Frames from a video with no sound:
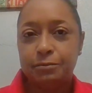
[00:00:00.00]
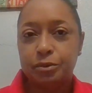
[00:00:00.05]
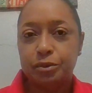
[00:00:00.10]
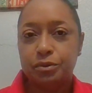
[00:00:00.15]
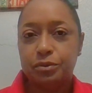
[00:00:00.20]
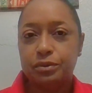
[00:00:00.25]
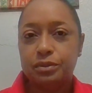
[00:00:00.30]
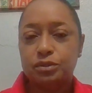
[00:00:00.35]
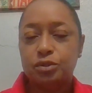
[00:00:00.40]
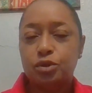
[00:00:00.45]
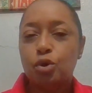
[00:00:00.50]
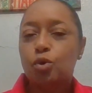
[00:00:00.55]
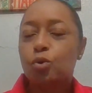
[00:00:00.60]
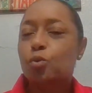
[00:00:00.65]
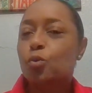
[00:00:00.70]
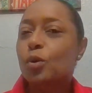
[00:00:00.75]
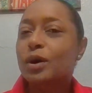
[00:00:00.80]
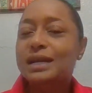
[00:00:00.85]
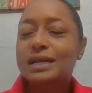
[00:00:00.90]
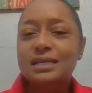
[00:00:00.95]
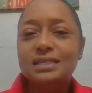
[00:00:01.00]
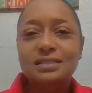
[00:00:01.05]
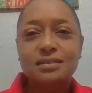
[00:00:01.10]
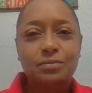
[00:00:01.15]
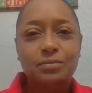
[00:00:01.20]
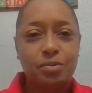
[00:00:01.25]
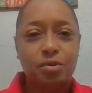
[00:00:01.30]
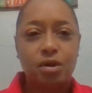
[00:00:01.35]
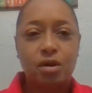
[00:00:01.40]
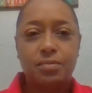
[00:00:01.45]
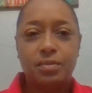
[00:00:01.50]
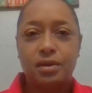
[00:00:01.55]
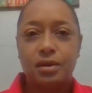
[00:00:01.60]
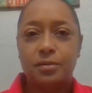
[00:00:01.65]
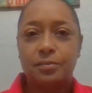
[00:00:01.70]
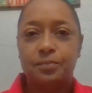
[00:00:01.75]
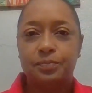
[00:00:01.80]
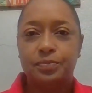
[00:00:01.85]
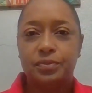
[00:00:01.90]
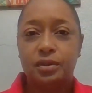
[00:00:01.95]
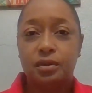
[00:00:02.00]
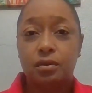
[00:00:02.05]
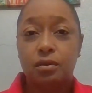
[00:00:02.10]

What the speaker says: mode. What is the problem?